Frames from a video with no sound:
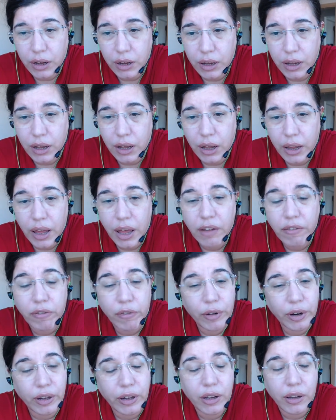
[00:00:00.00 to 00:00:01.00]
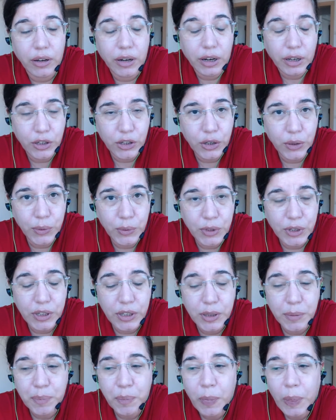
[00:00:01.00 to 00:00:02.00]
I have really good excuses.